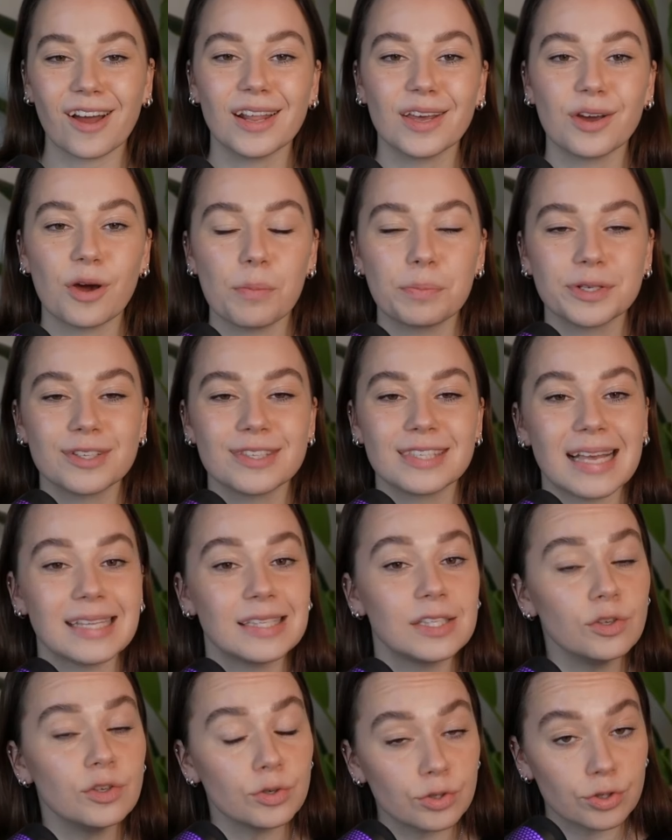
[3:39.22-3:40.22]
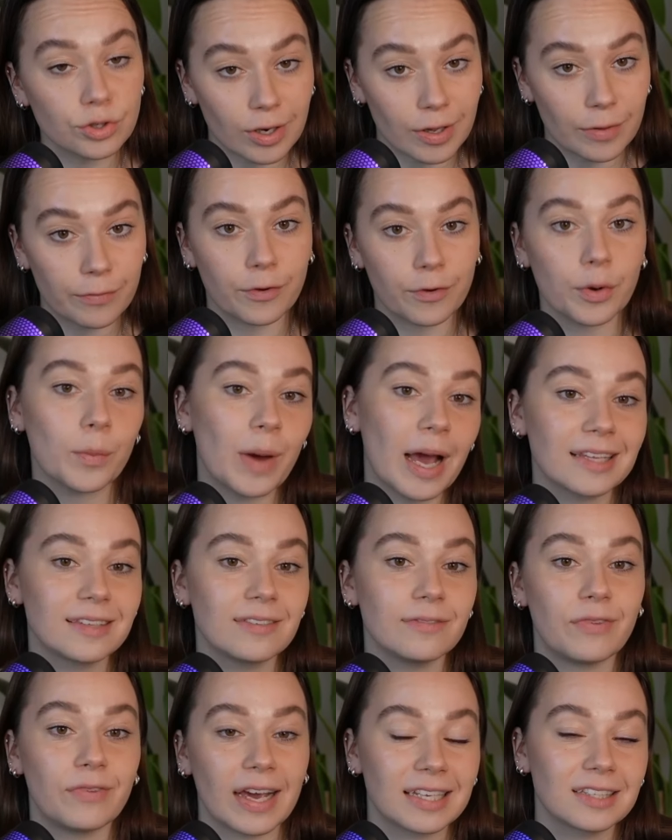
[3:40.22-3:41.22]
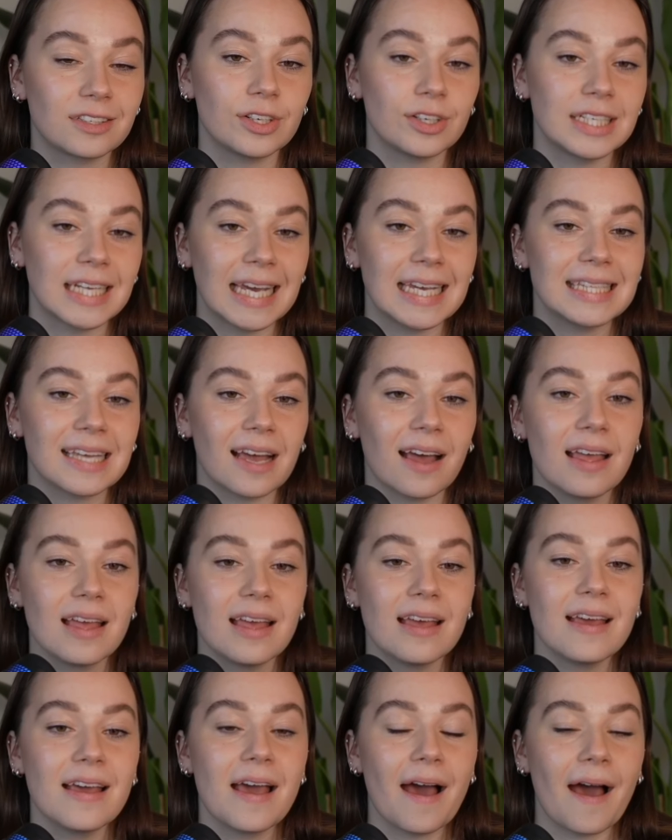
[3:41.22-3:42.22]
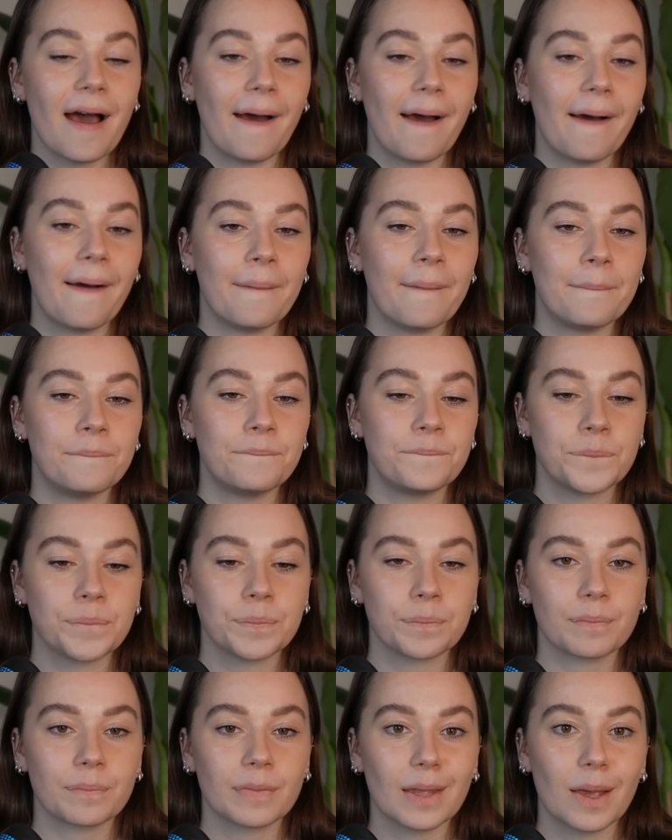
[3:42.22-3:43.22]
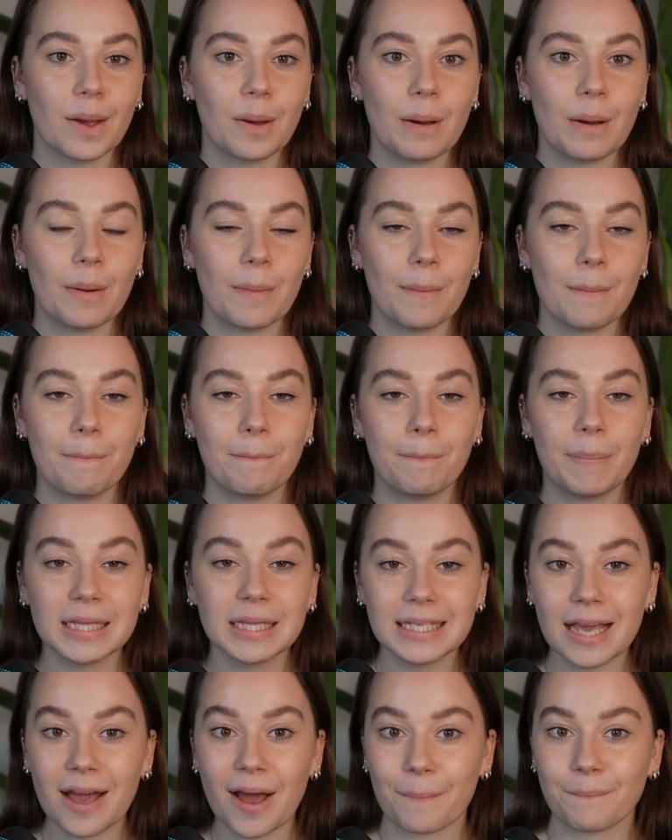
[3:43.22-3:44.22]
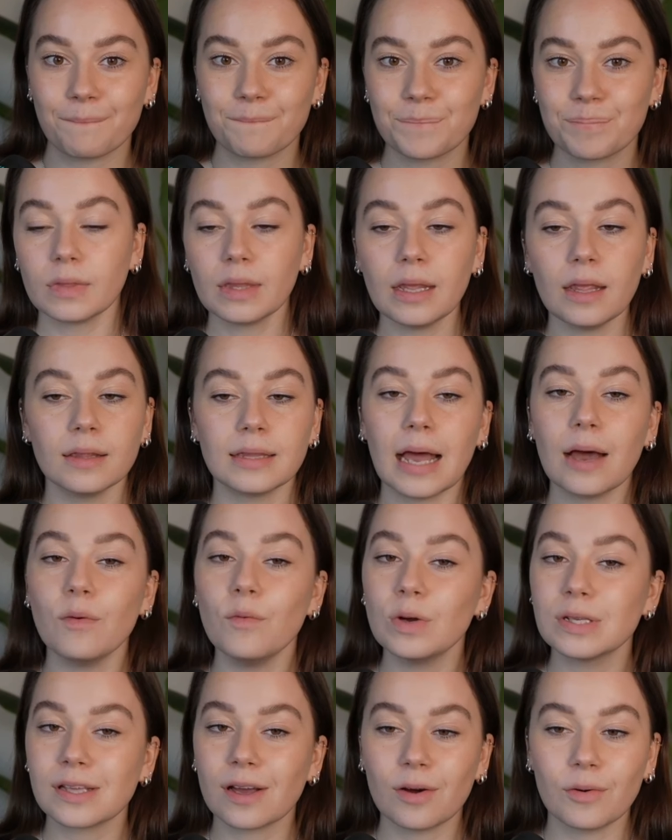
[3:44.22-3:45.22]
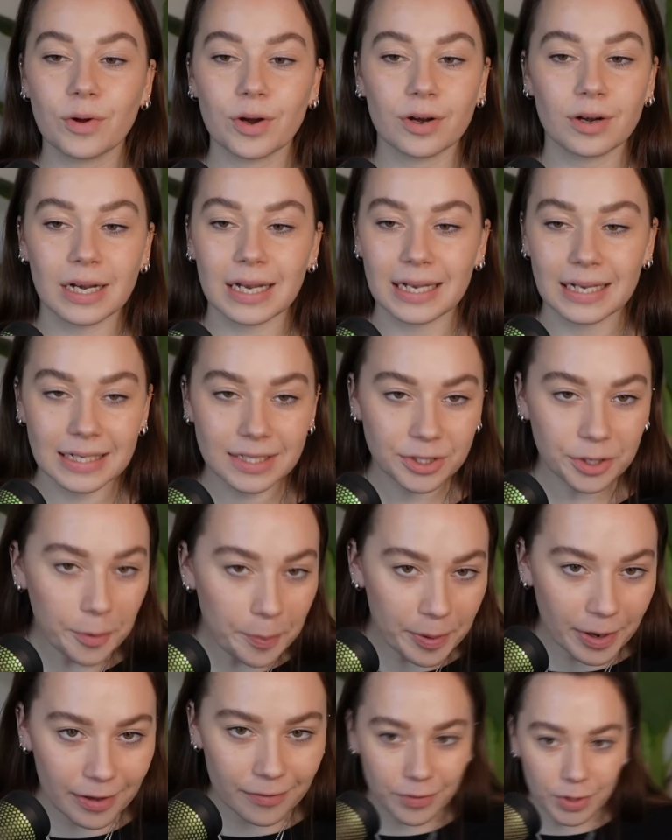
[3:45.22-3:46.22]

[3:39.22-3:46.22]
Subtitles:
options as usually for vector data. But yeah, that was our little preview